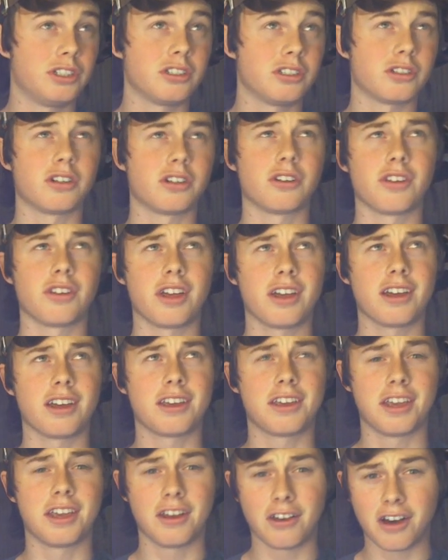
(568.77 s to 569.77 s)
Are they going
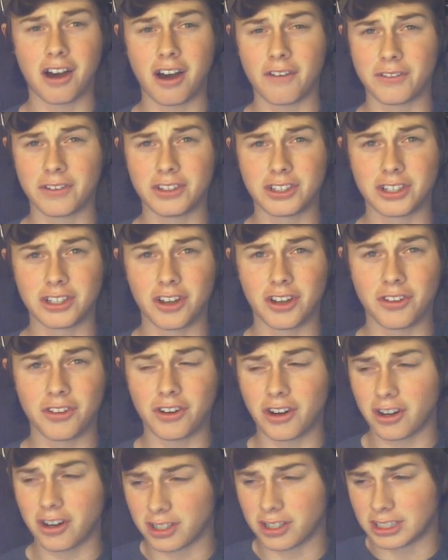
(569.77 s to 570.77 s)
to kill off each
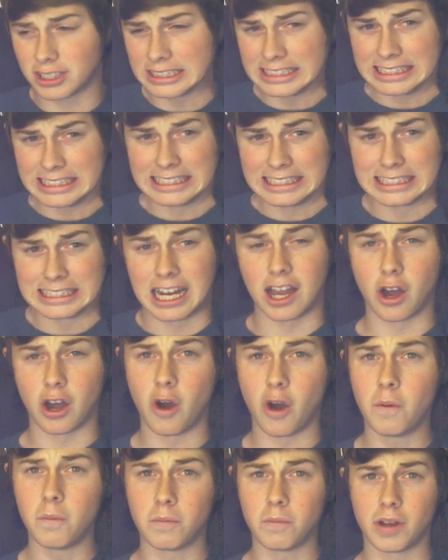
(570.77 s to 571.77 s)
other? I
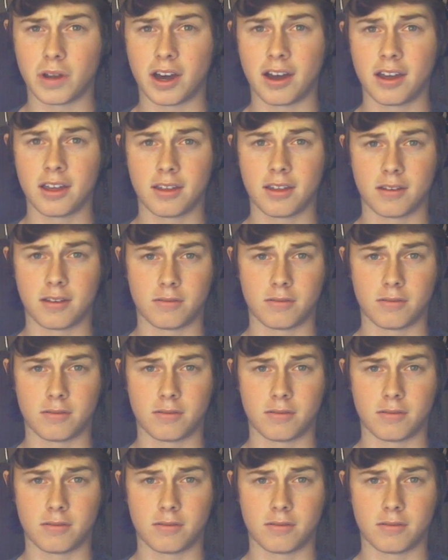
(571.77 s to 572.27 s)
hope not.